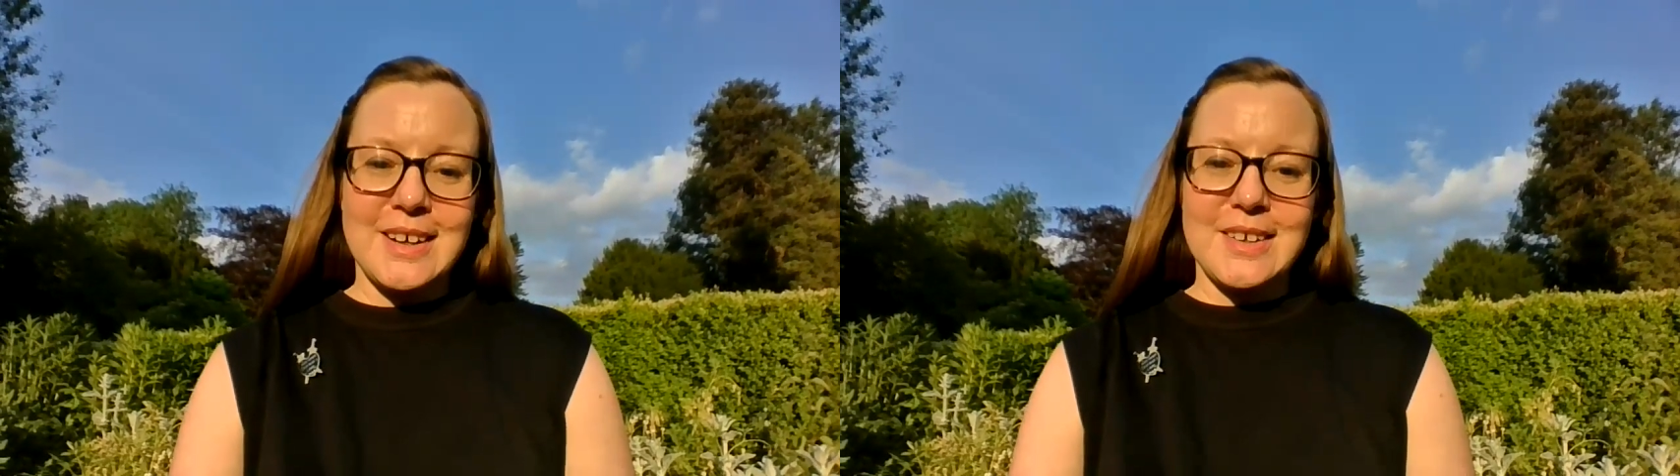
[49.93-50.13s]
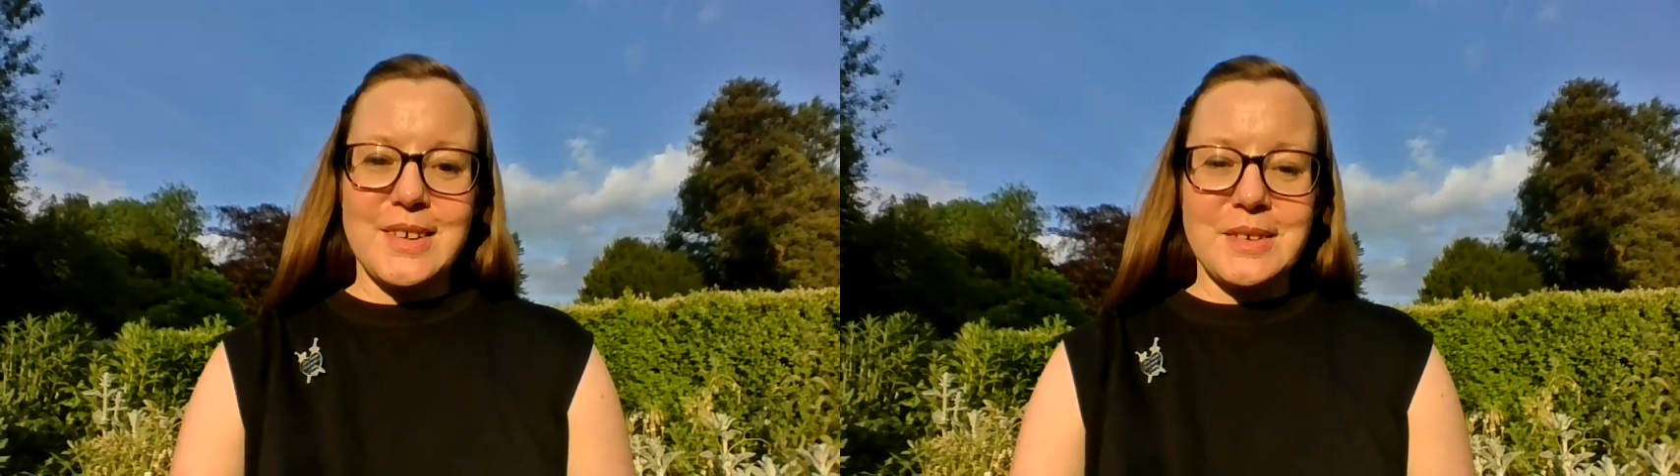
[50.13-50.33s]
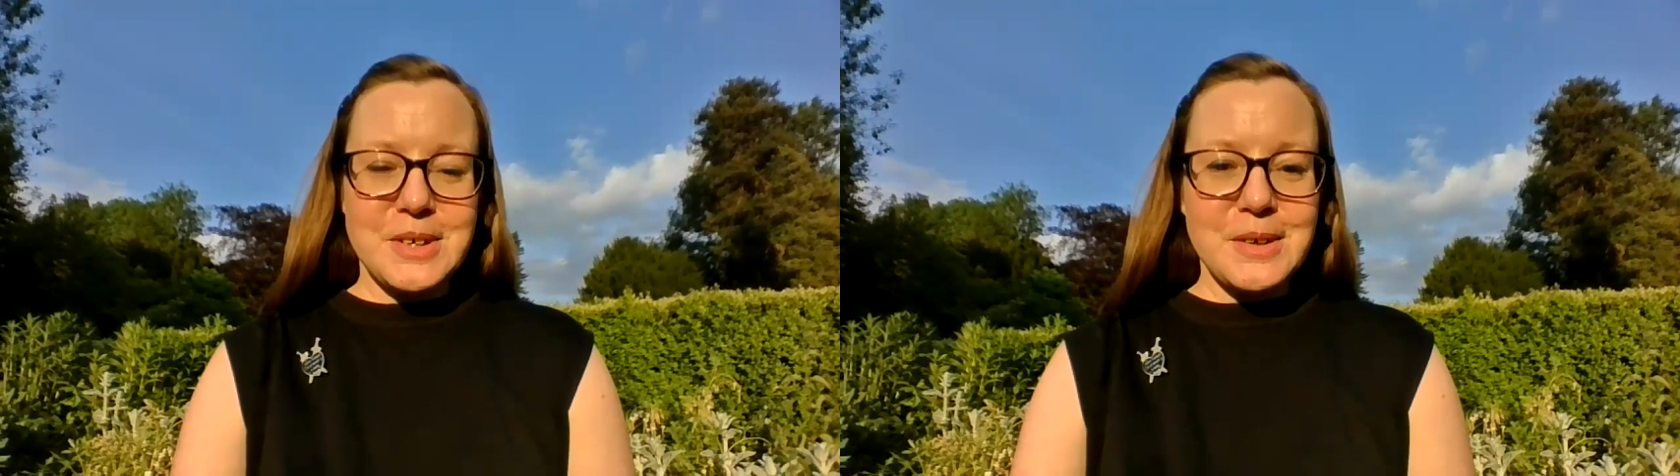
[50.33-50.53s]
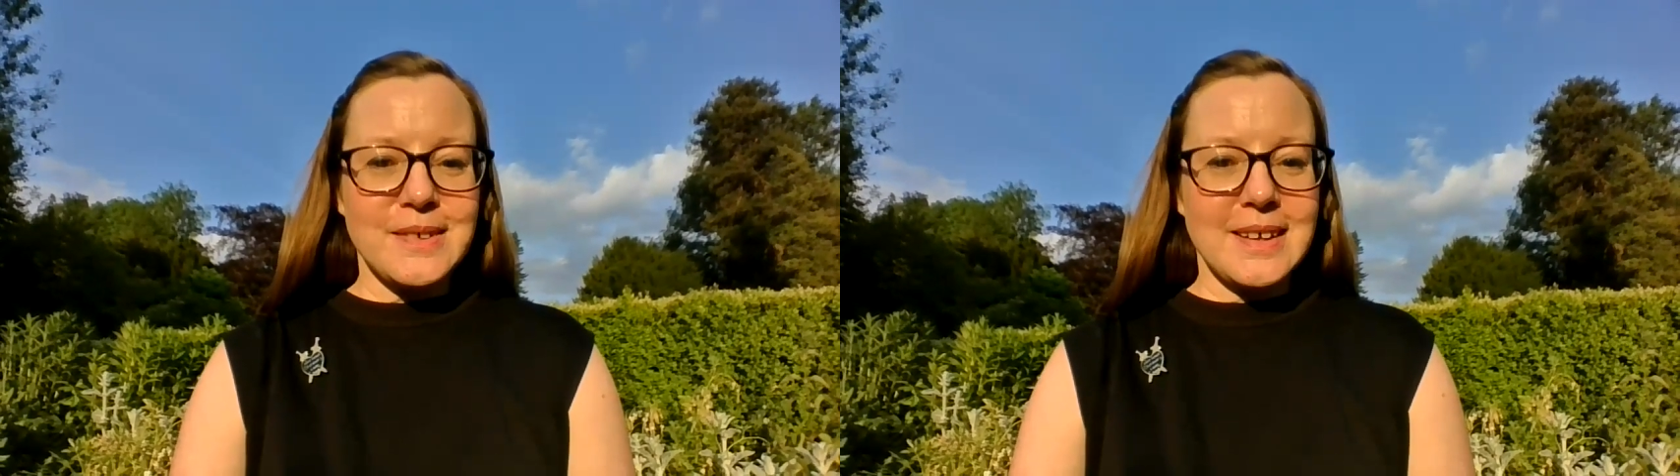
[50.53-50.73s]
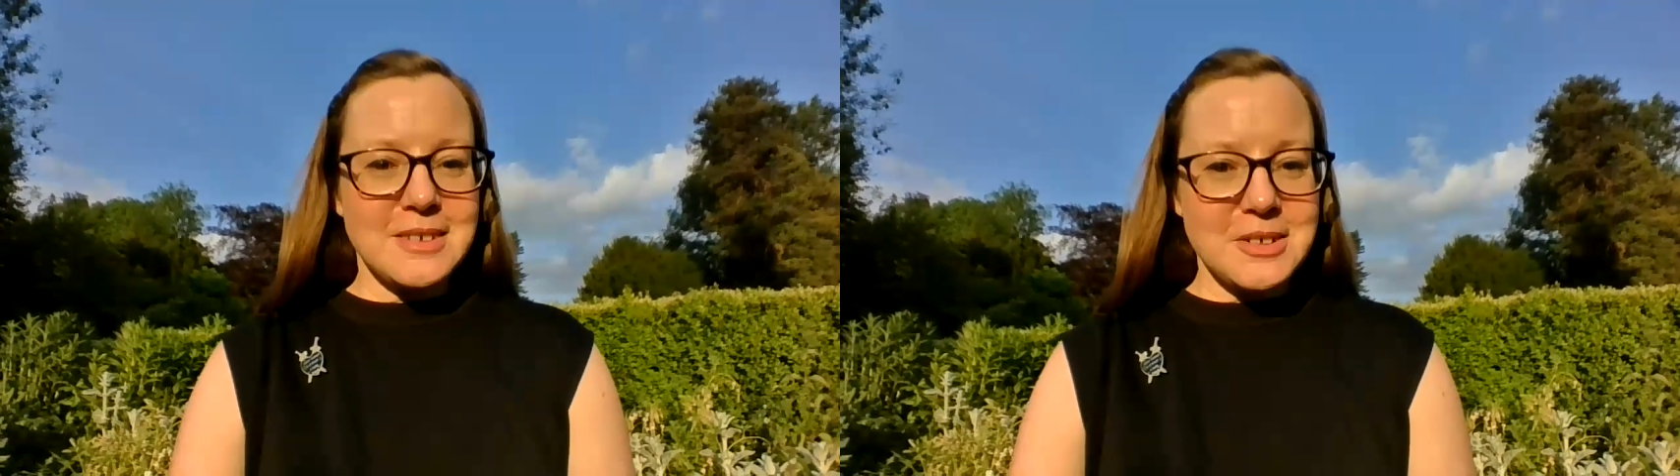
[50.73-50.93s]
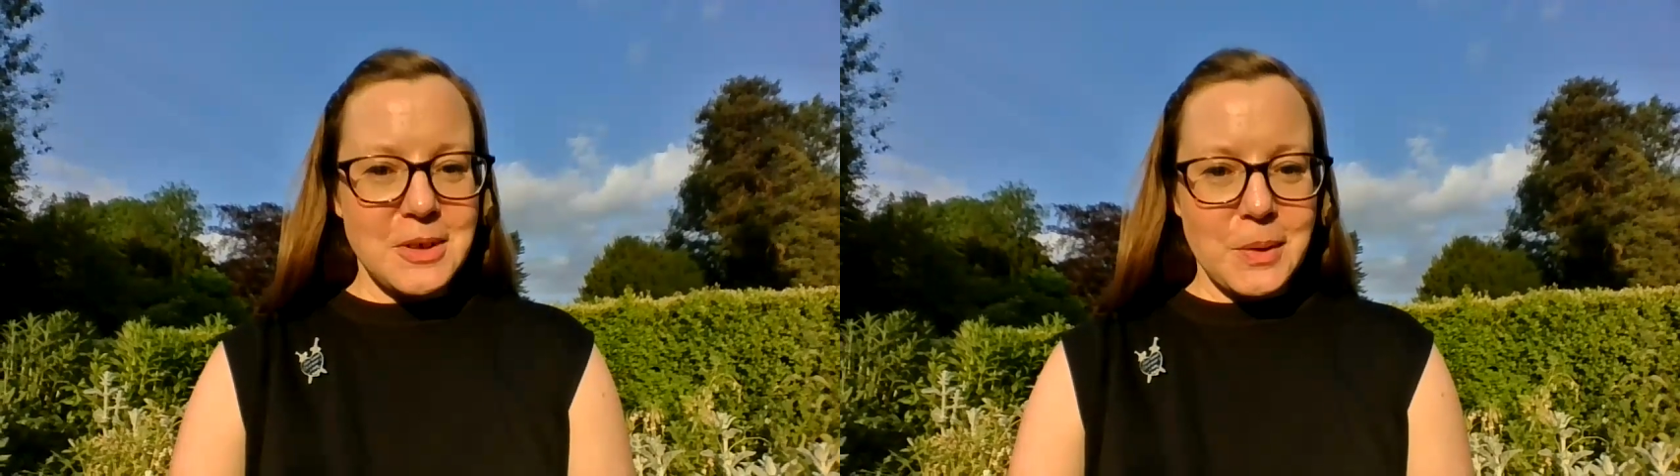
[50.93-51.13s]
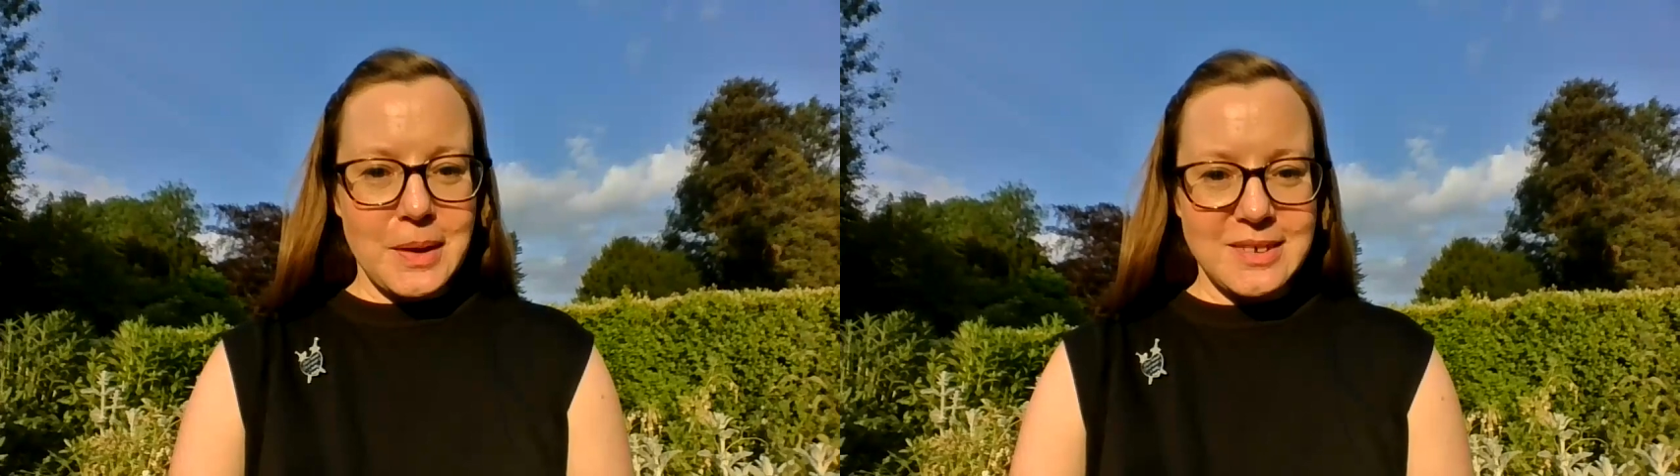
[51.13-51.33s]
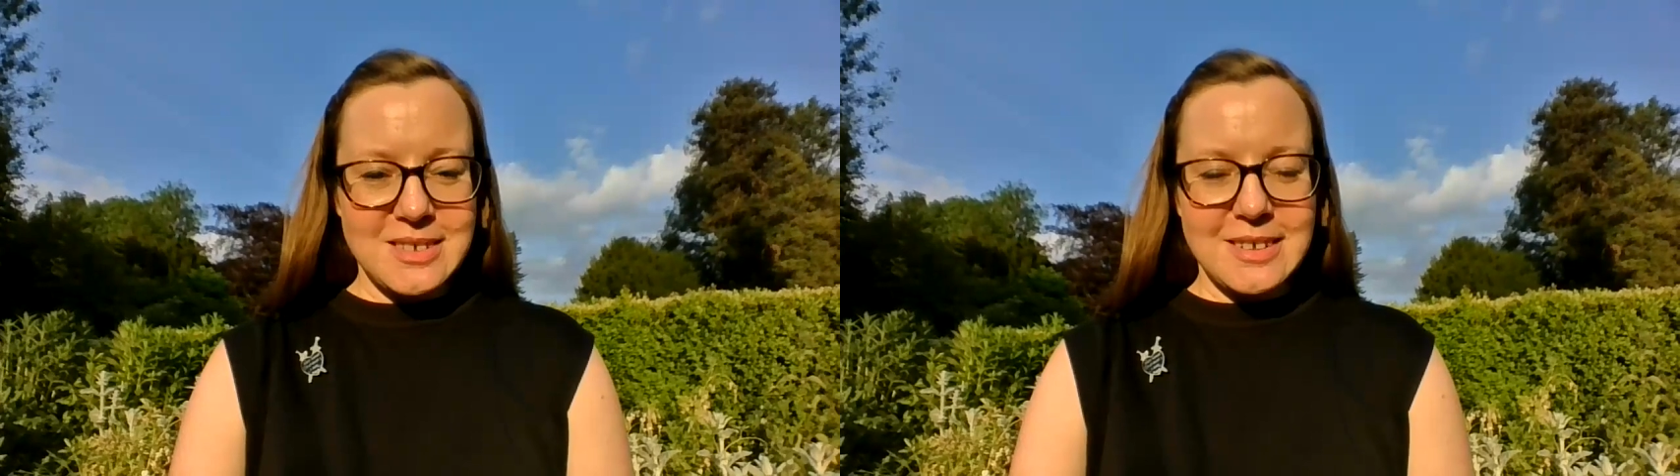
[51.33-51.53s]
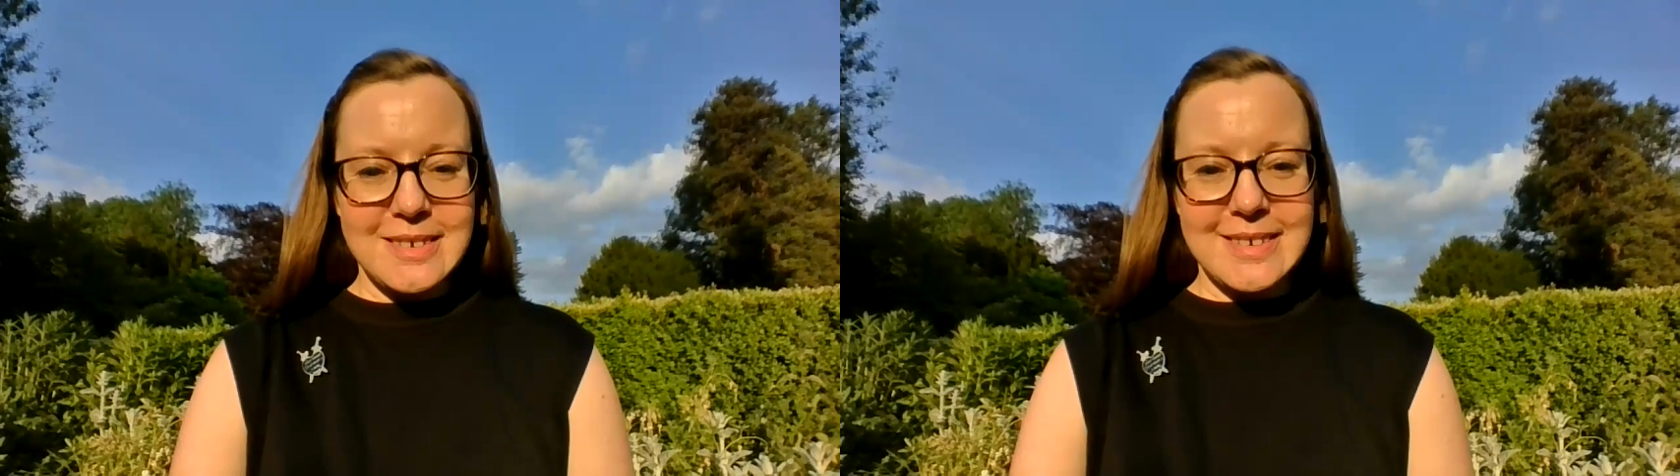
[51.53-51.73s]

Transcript: So do send us your questions,